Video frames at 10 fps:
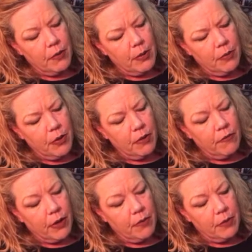
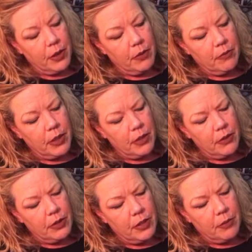3.5
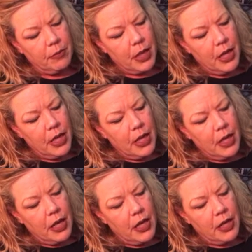millimeter tip,
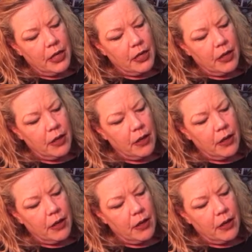and